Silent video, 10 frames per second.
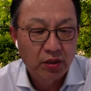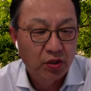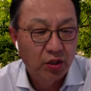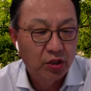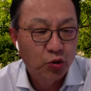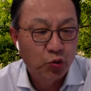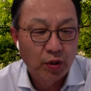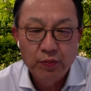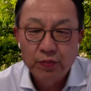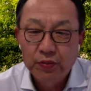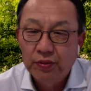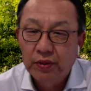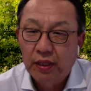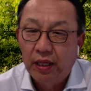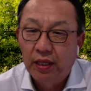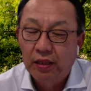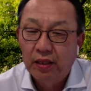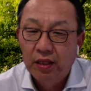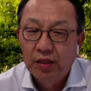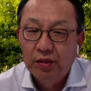Donald Trump and
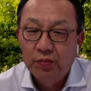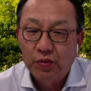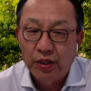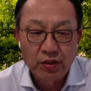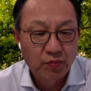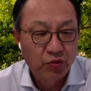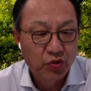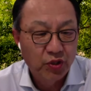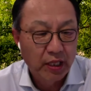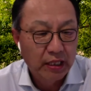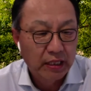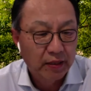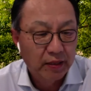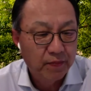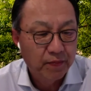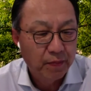President Moon Jae-in.